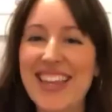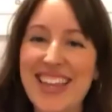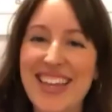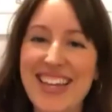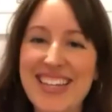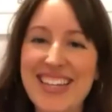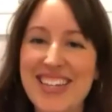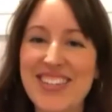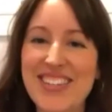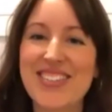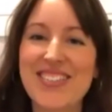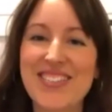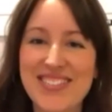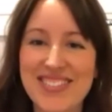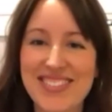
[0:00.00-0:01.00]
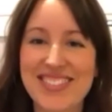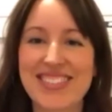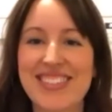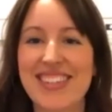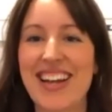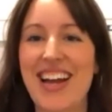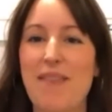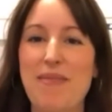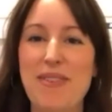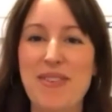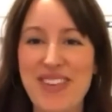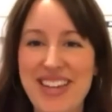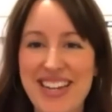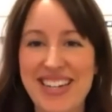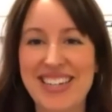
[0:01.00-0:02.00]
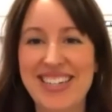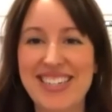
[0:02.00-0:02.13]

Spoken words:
thank you. Happy to be here.